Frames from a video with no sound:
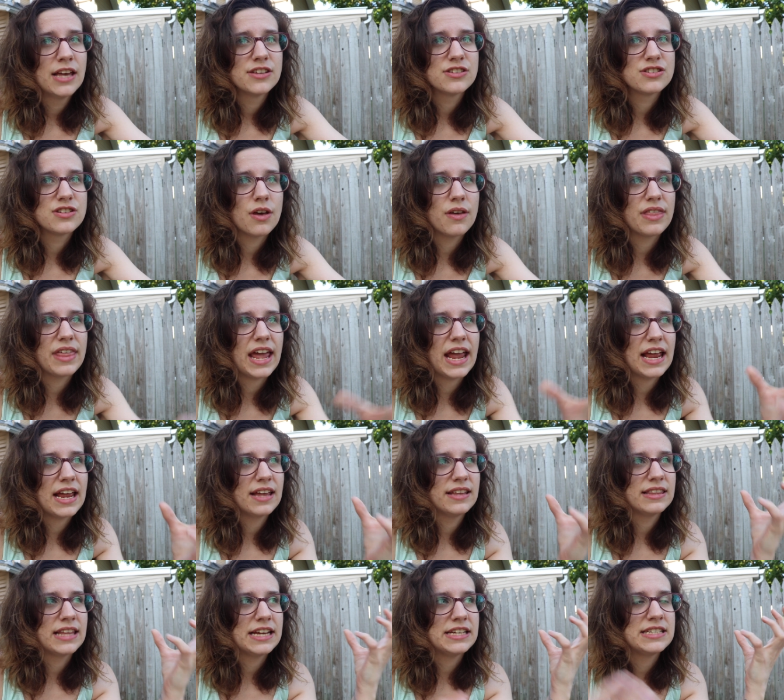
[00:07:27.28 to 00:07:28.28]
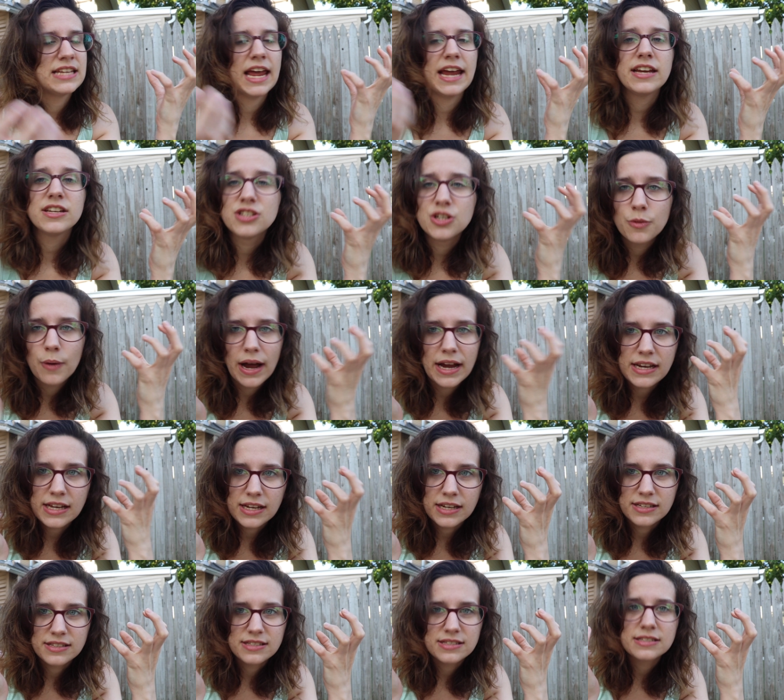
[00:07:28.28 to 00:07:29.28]
So they, they take two
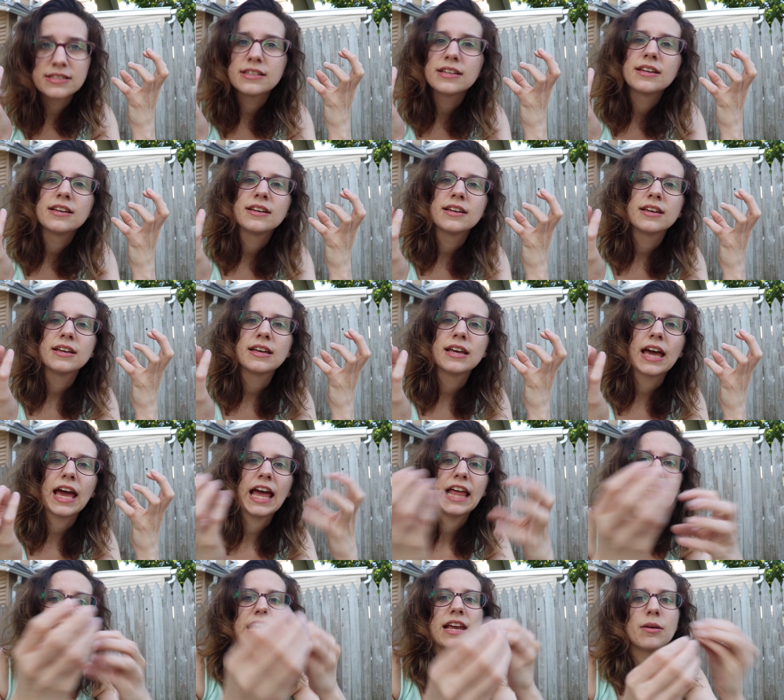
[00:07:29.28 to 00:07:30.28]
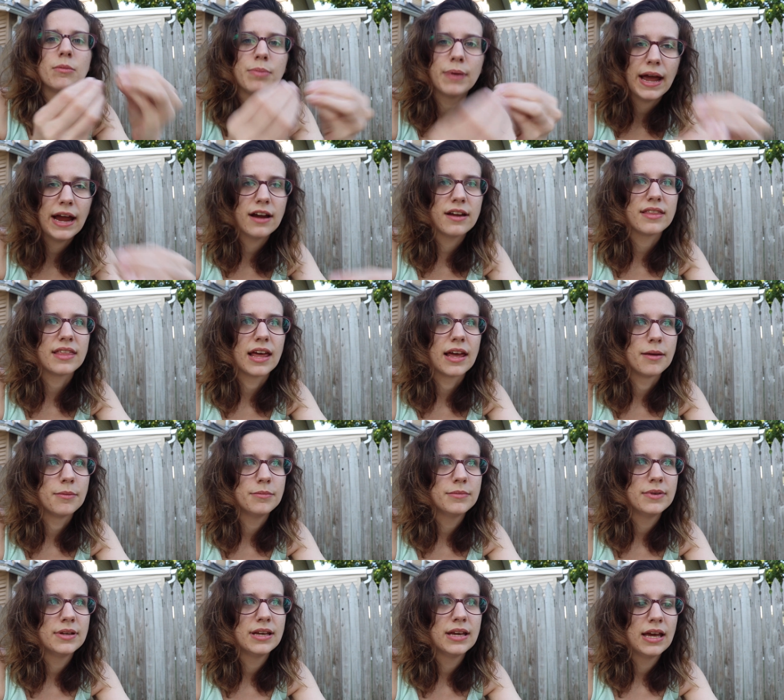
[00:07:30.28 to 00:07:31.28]
ideas and they compare
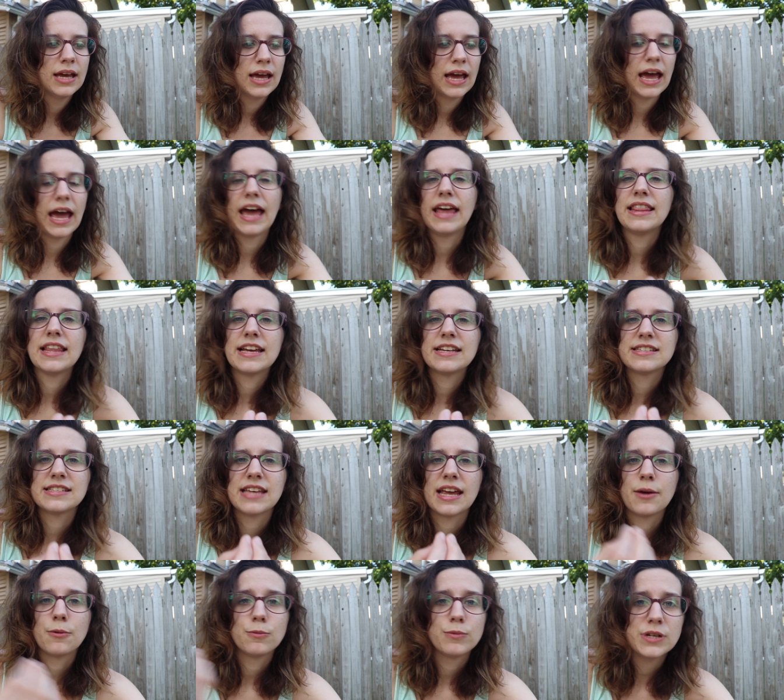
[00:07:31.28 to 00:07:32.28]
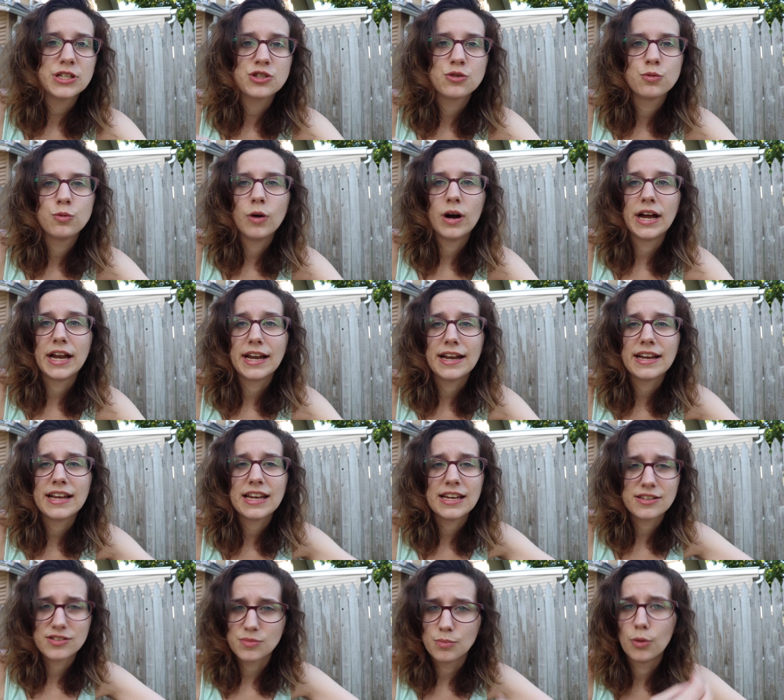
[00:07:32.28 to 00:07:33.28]
them and they say which one
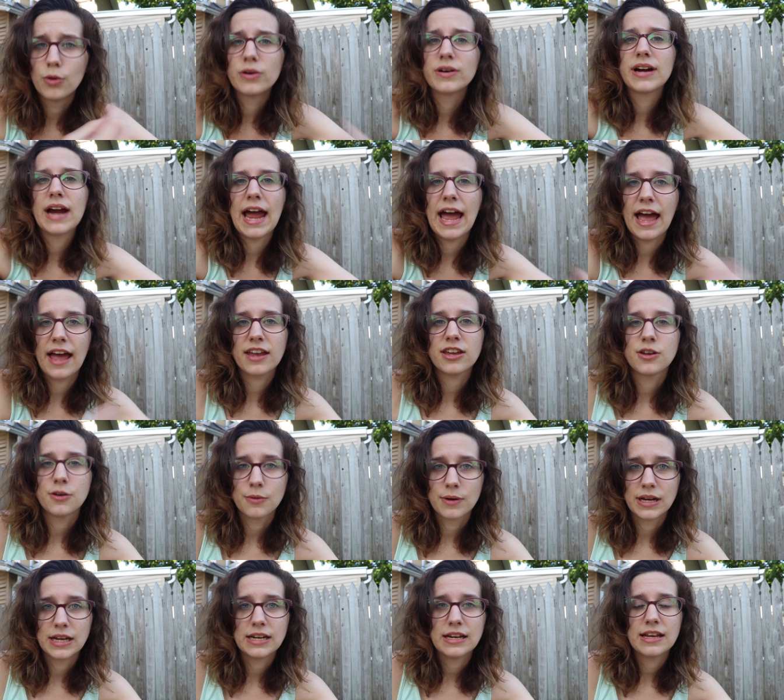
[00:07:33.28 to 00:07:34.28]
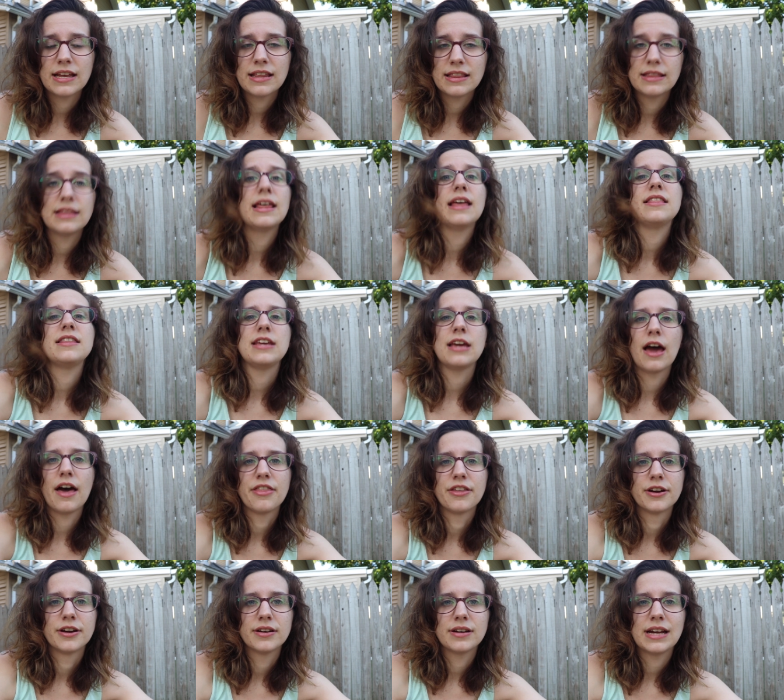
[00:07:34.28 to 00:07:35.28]
is more accurate than the
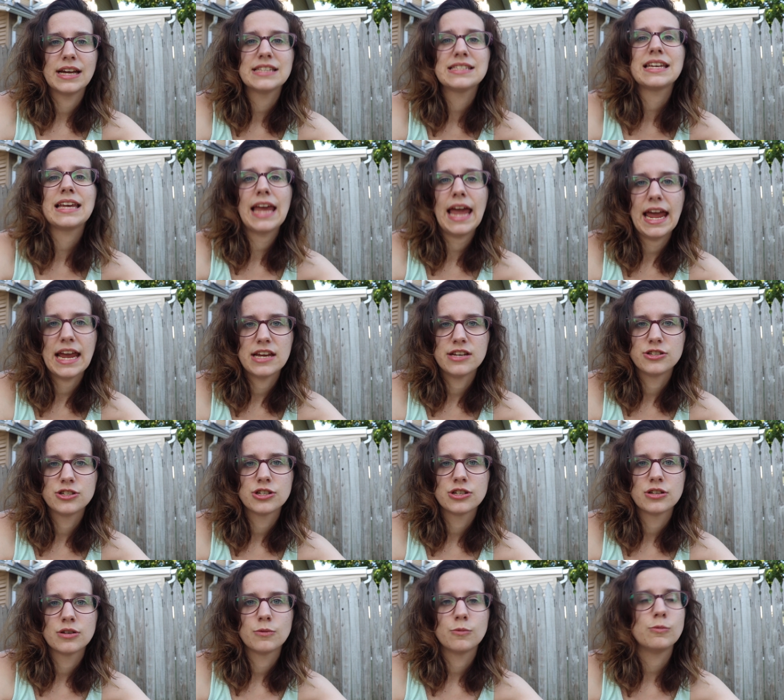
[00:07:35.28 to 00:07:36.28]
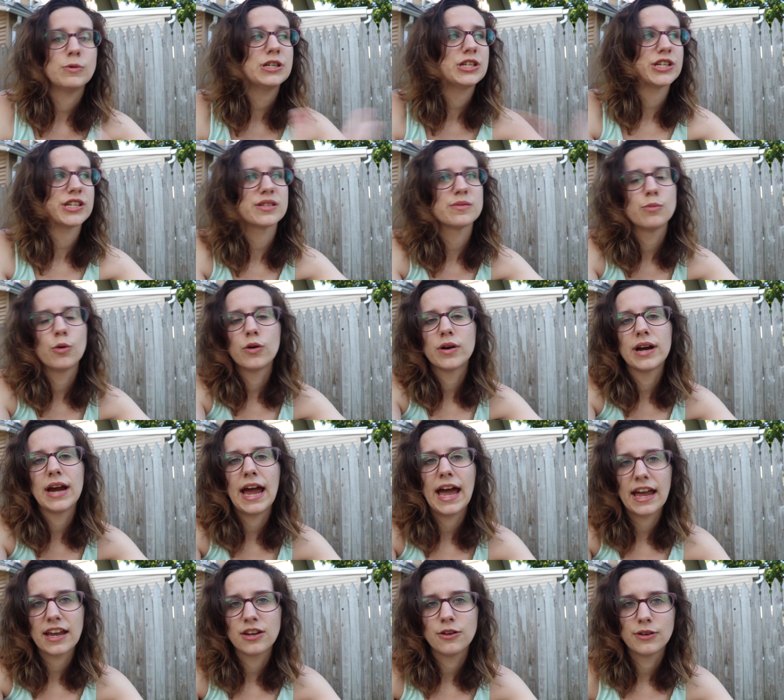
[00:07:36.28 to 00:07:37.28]
other. It's a gauge. Which is
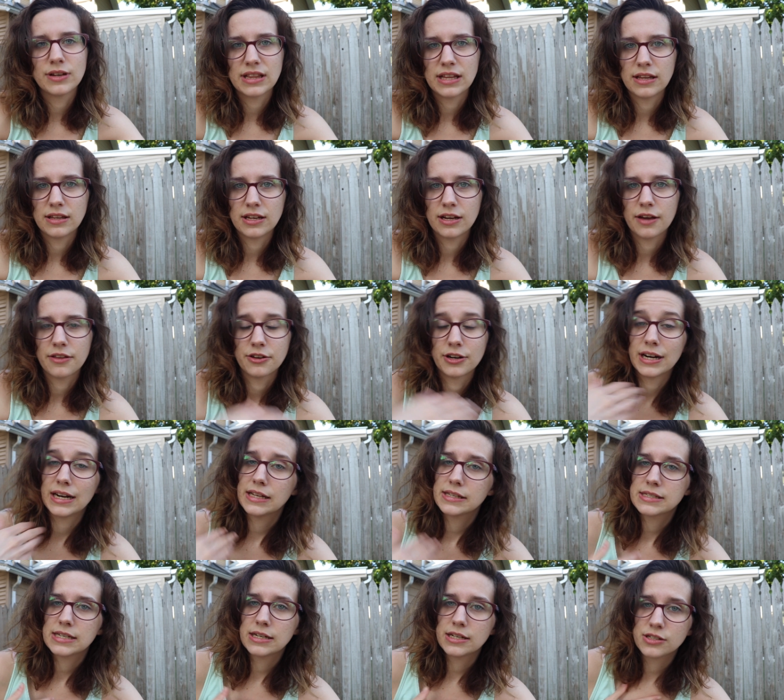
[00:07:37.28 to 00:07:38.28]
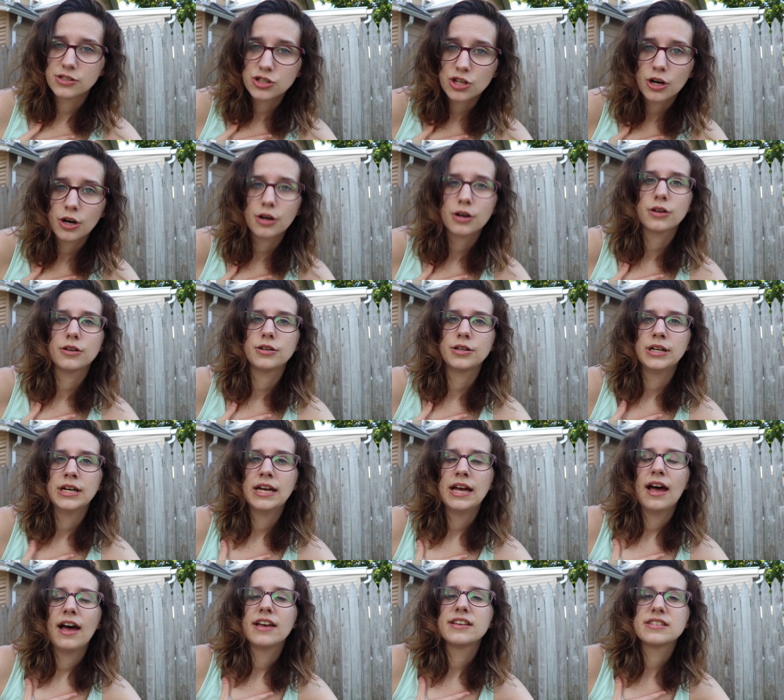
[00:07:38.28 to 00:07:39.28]
more accurate than the other? And it's an internal,
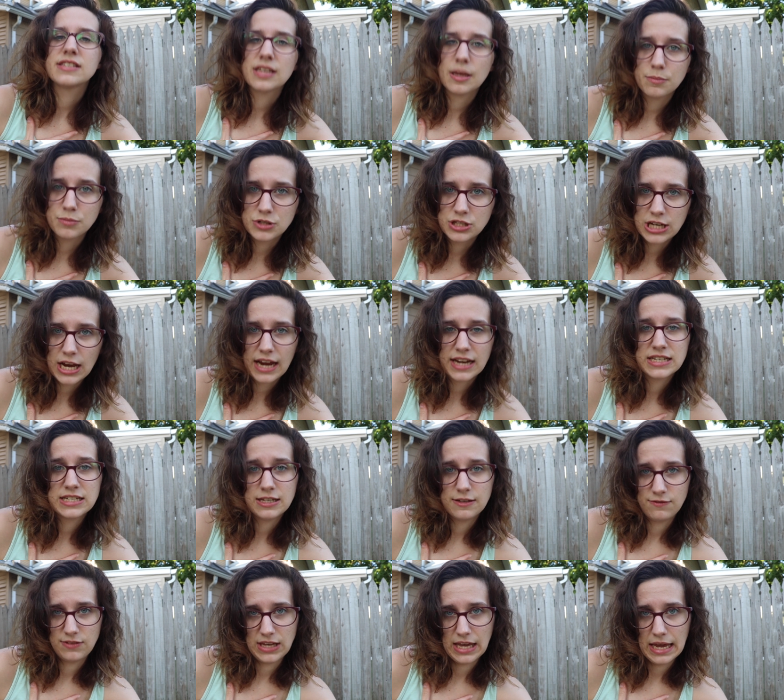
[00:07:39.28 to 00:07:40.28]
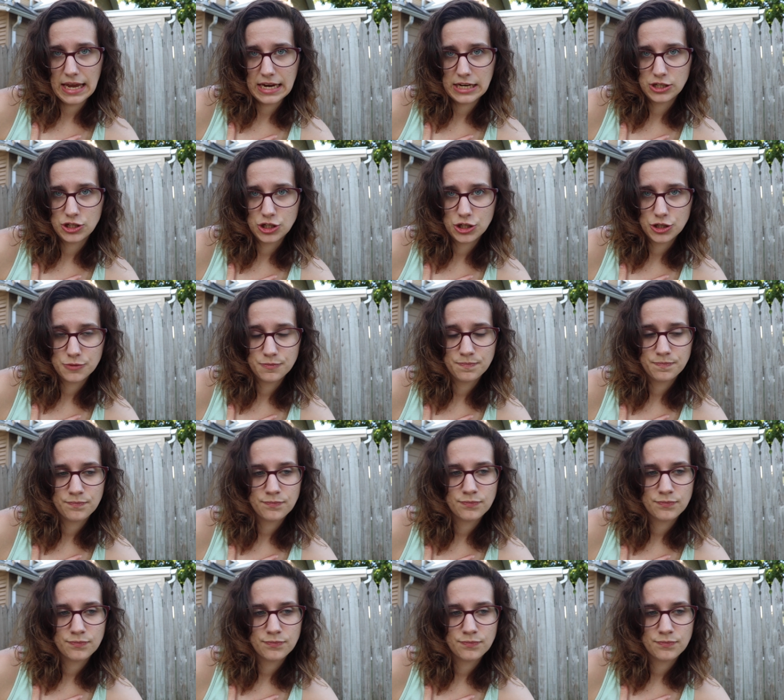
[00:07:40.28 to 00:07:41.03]
subjective gauge.